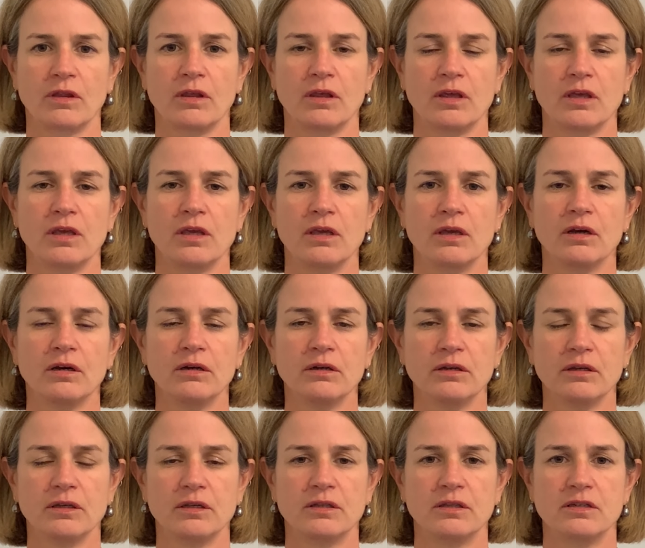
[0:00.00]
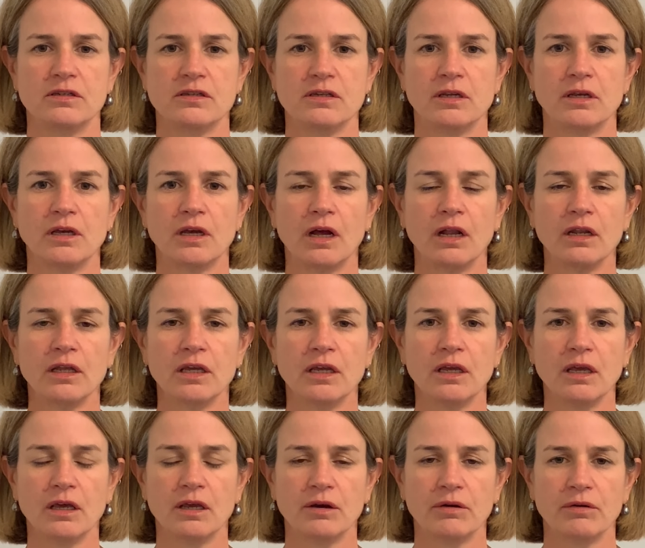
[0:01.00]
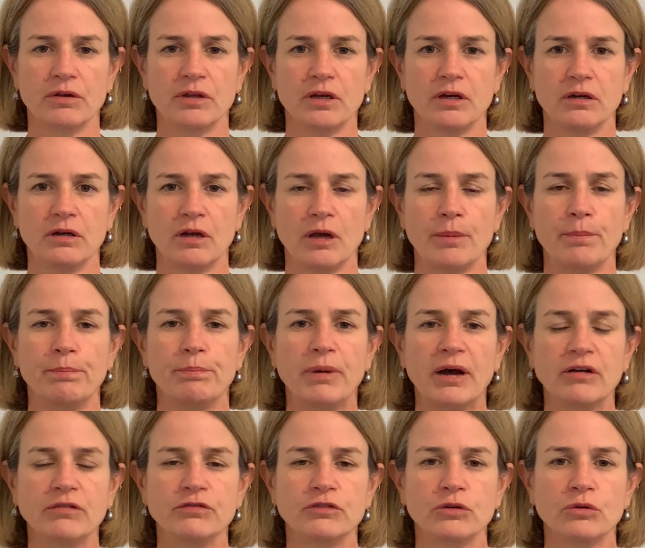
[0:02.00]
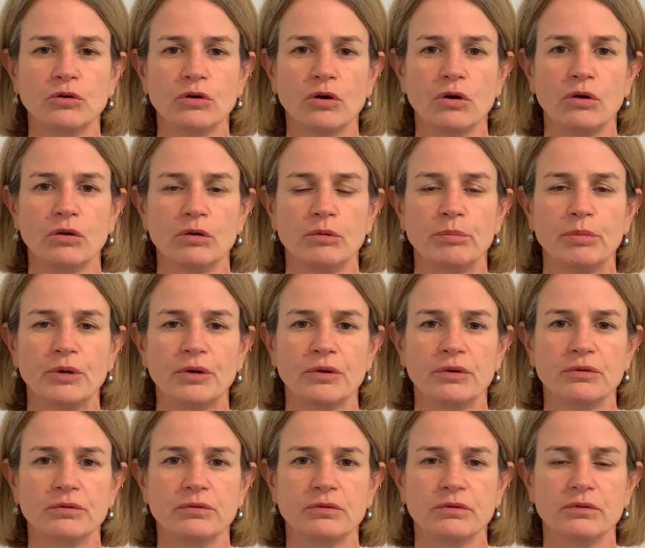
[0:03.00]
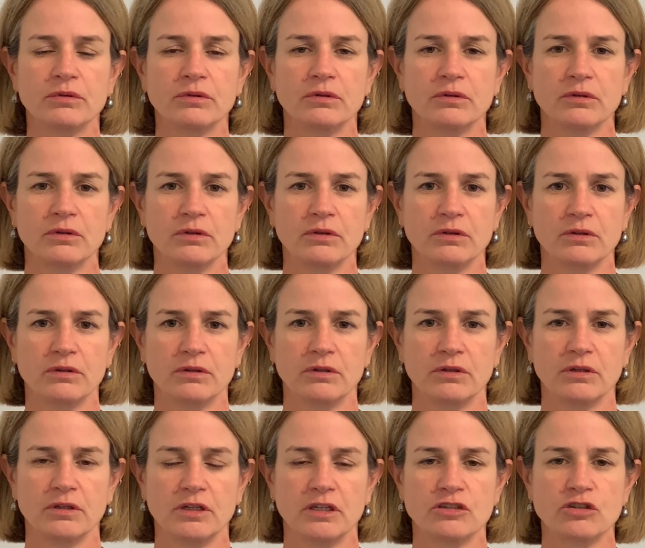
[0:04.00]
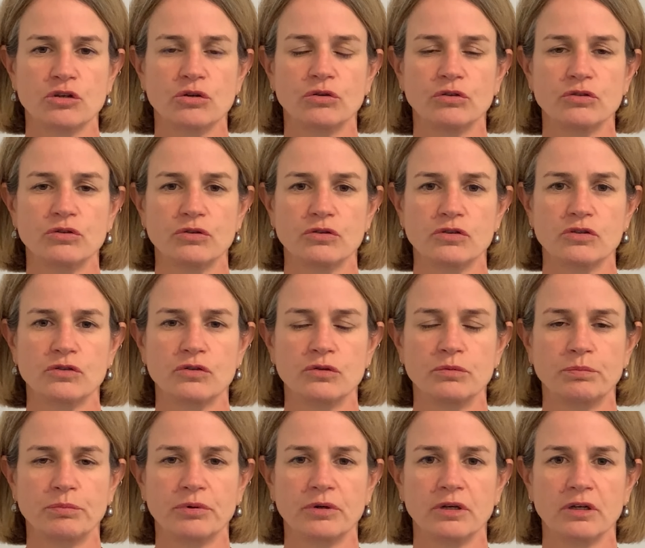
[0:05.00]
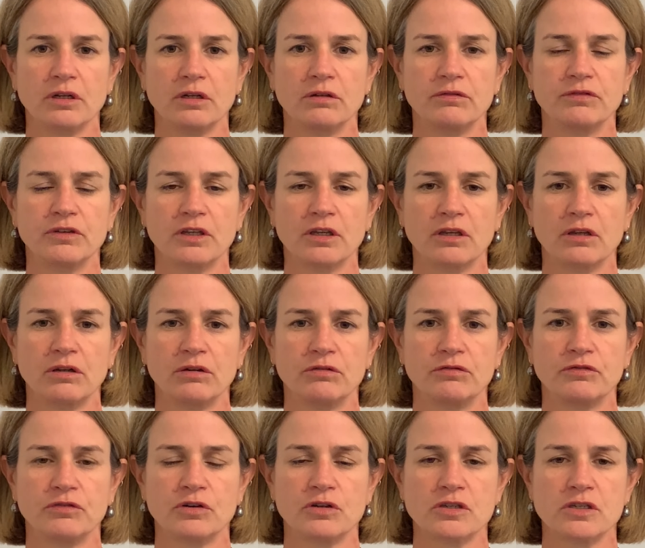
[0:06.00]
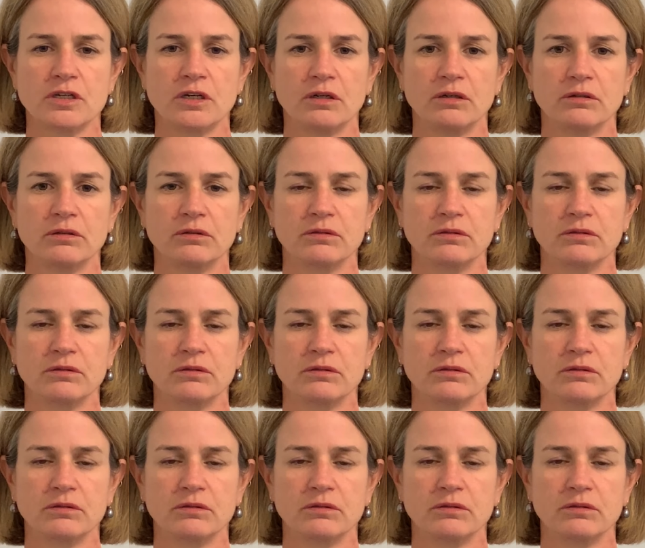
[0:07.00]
Here, in this gully area above your collarbone. It's called your supraclavicular fossa.